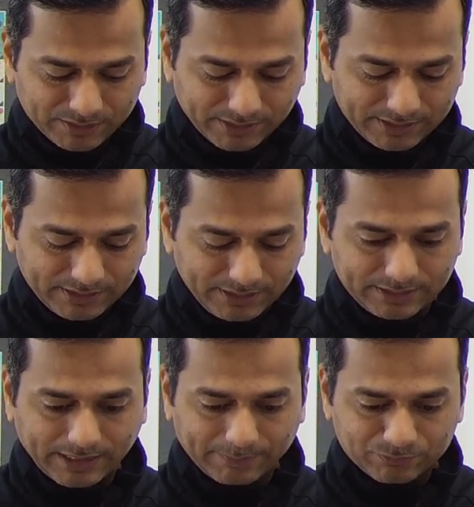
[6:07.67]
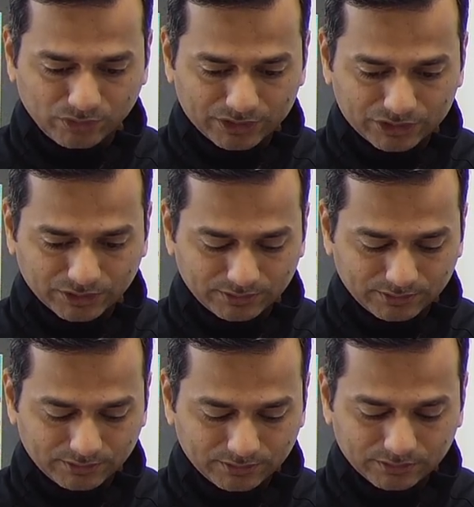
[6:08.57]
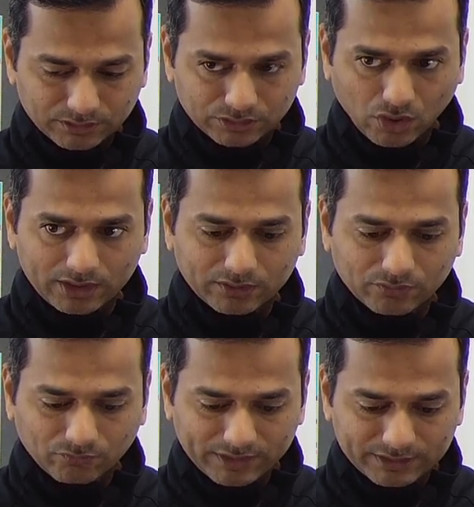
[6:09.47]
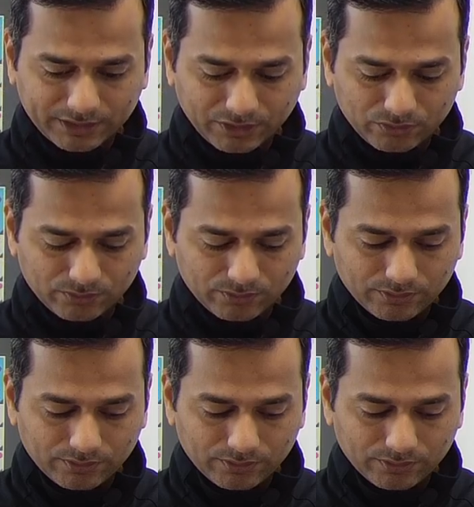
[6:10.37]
then encapsulation dot 1Q